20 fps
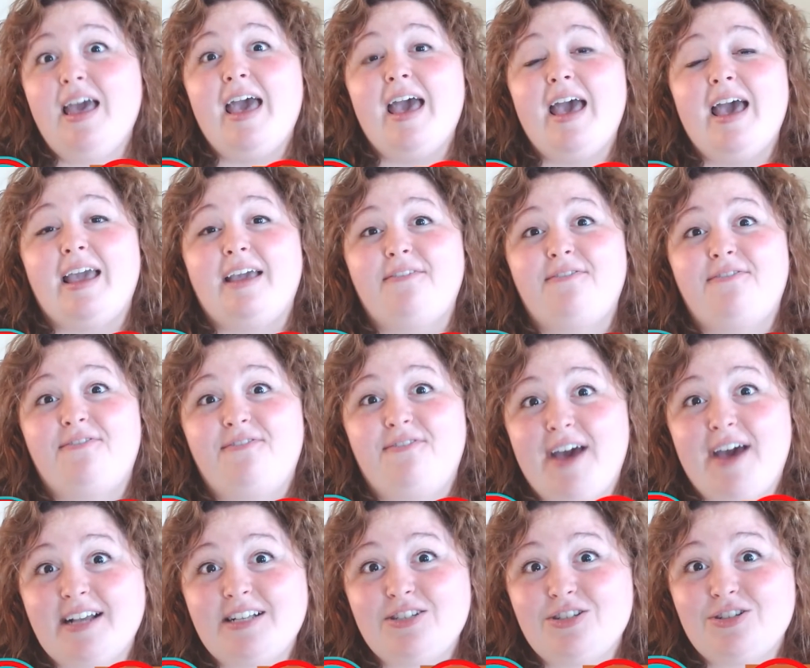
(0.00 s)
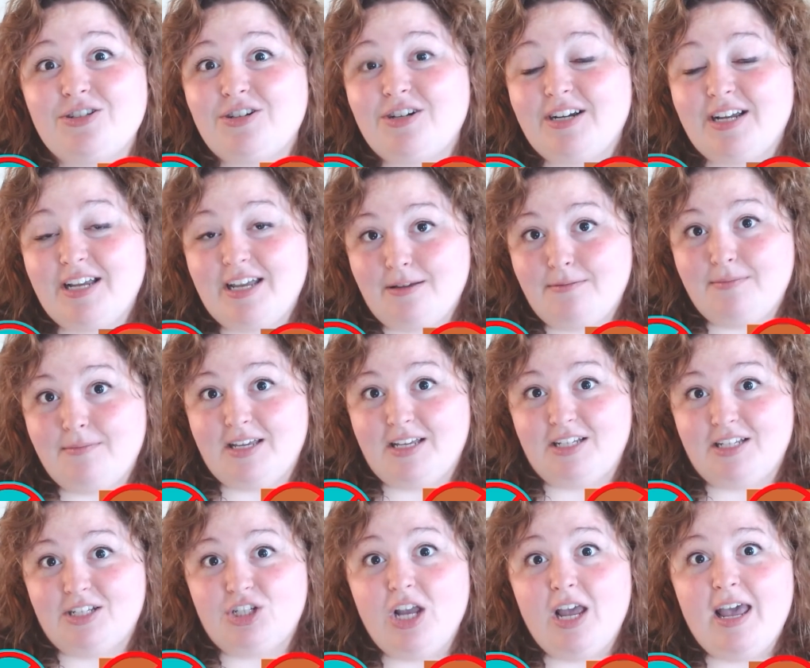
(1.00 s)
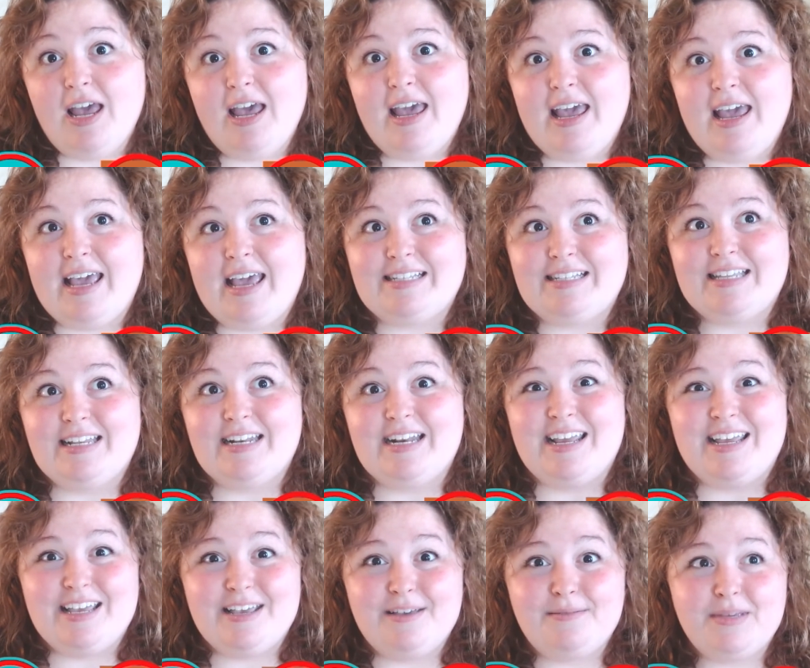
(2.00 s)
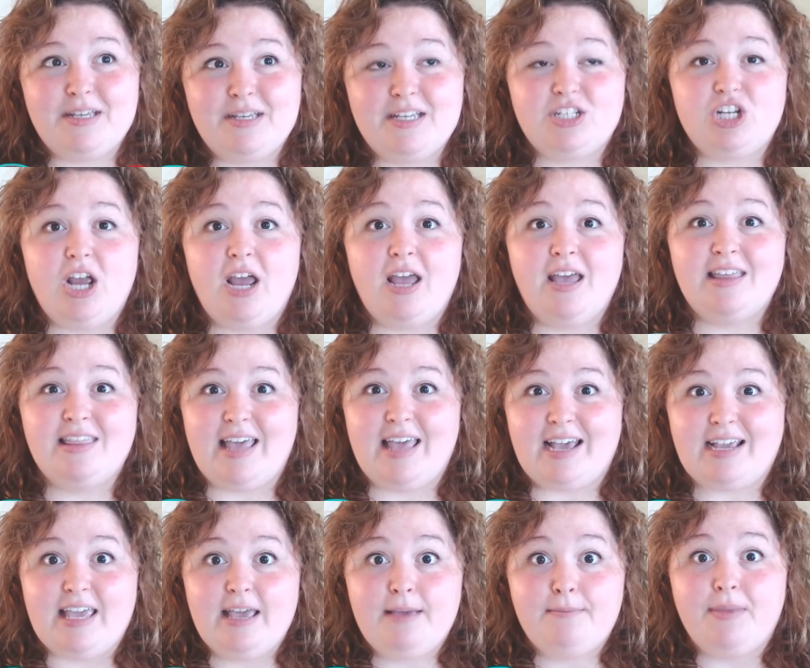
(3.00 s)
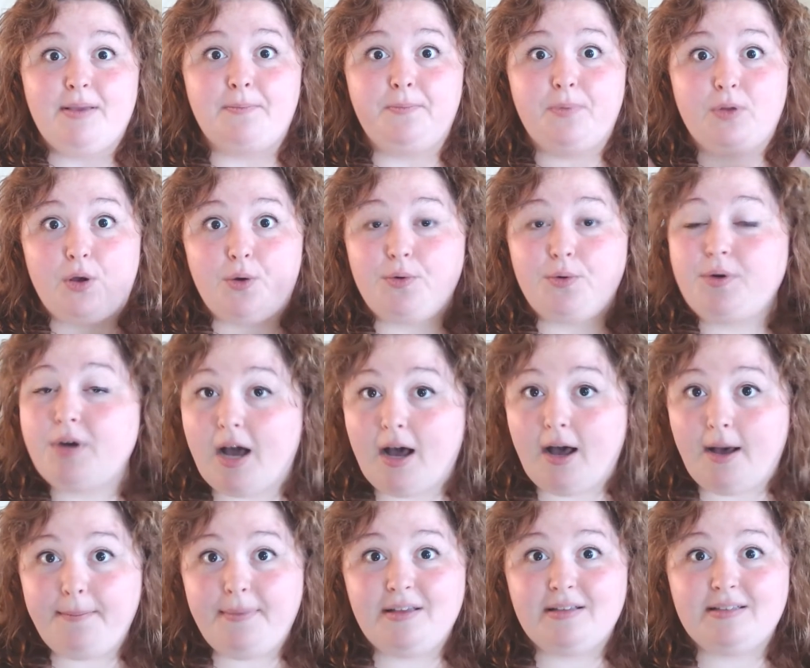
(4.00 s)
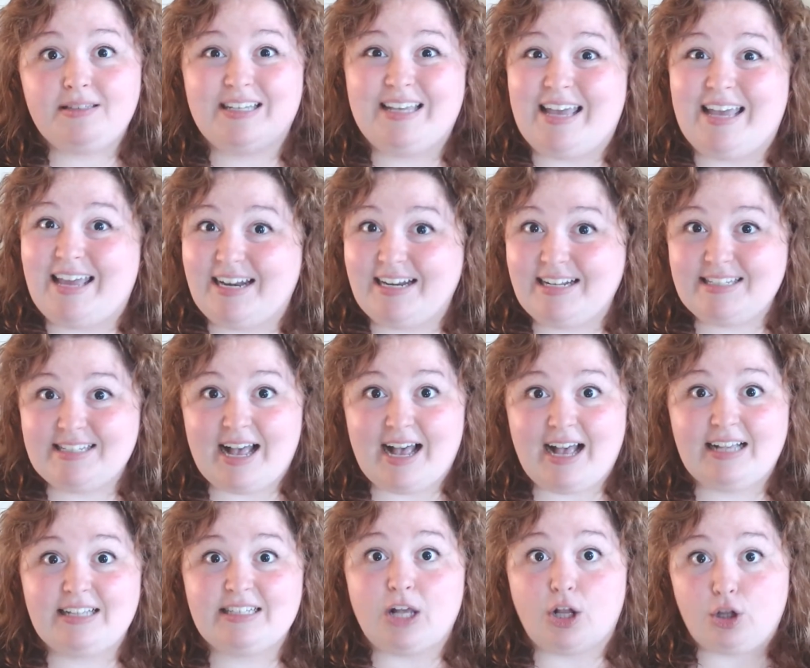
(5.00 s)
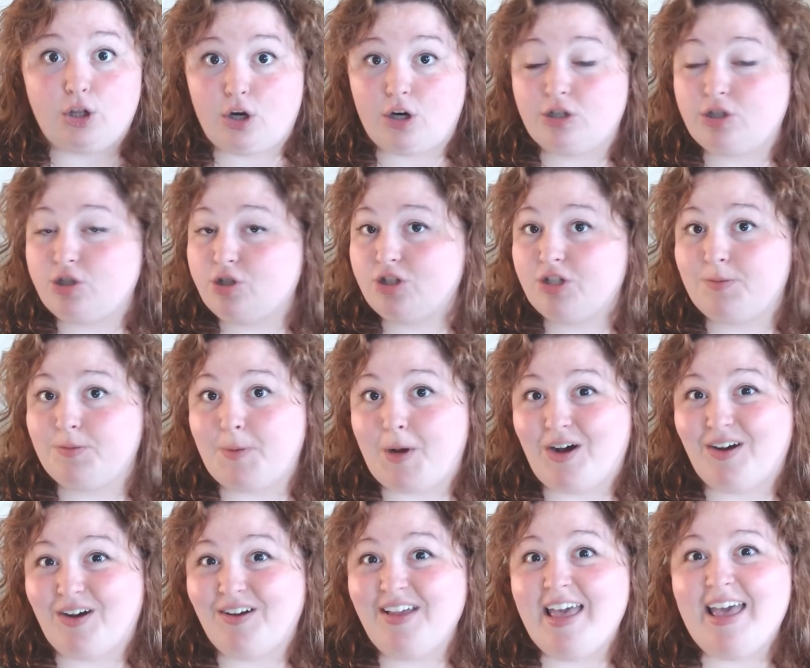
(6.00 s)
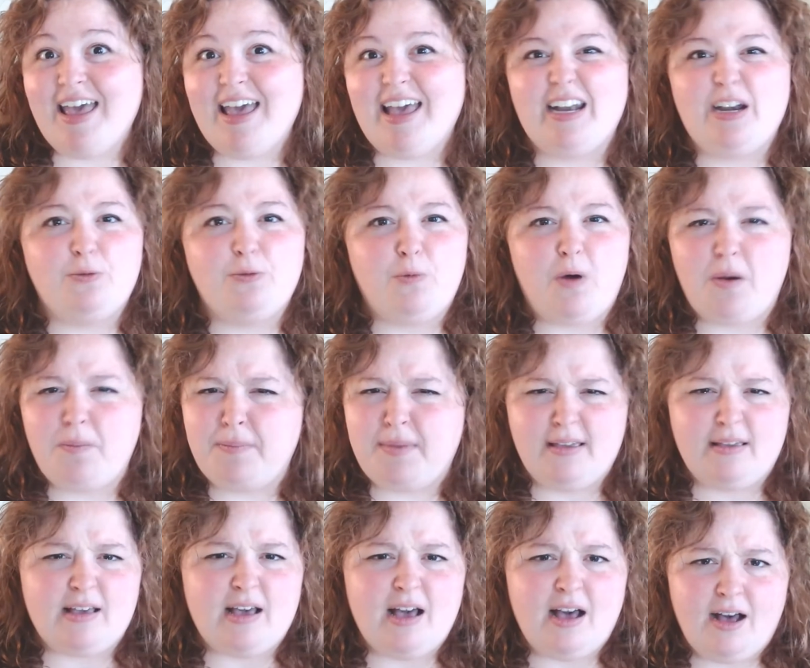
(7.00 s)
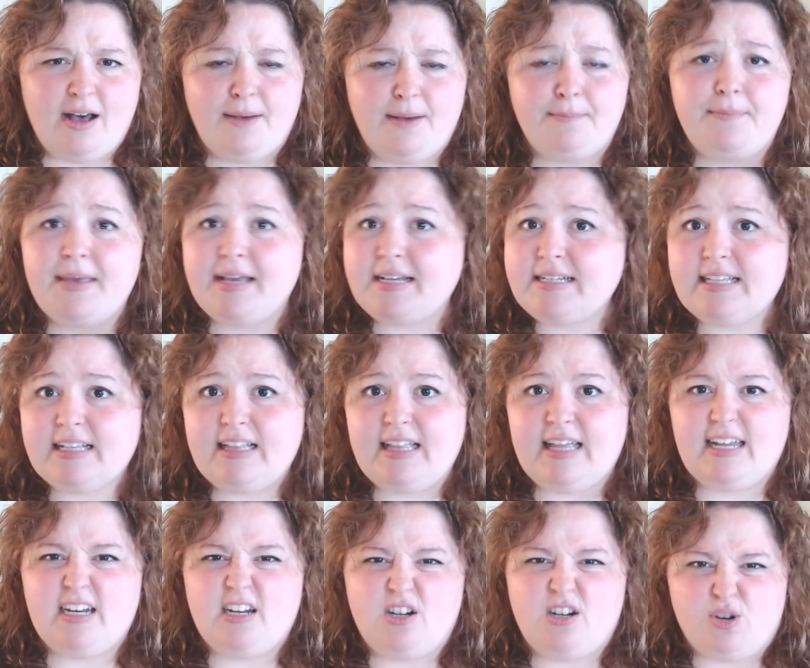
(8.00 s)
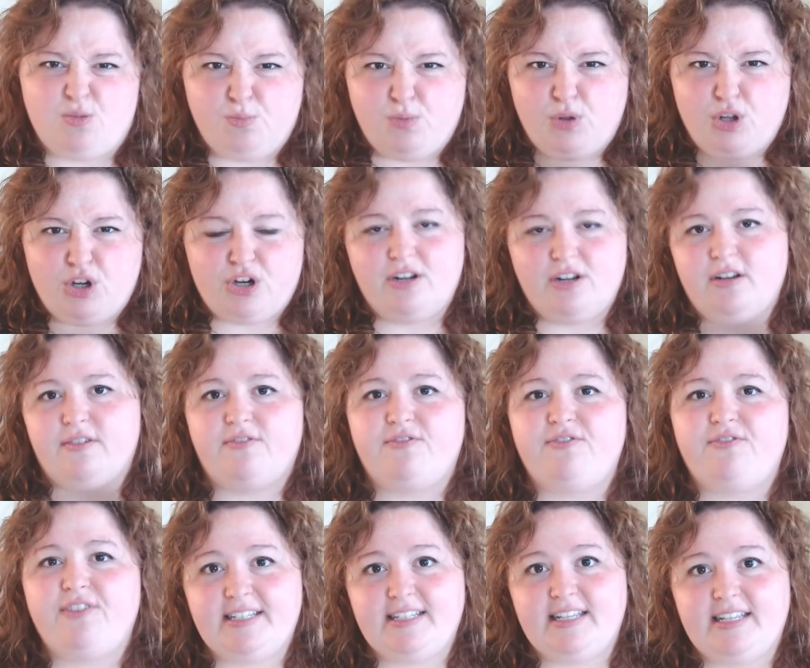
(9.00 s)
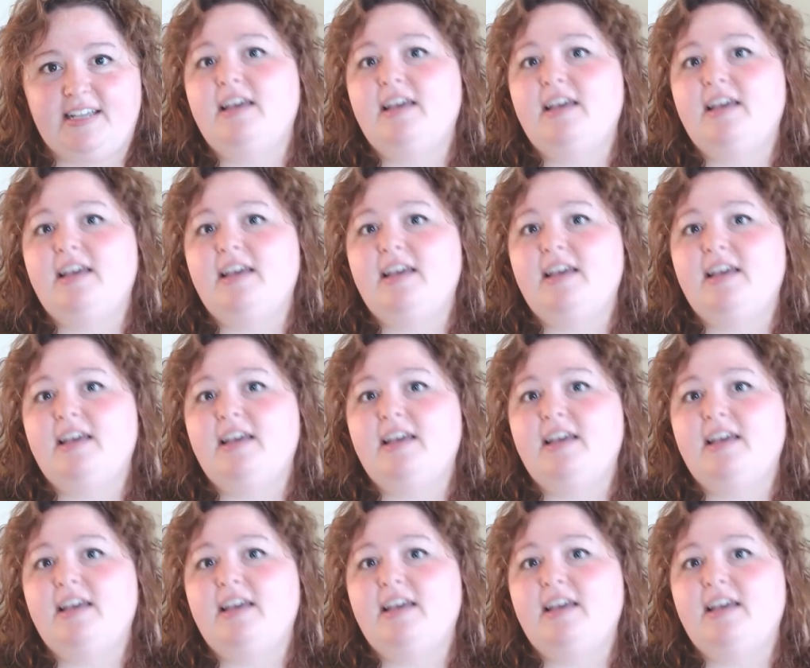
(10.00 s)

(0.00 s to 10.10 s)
A vector image is an image that can be blown up to any size, large or small, and it won't become pixelated or blurry or fuzzy.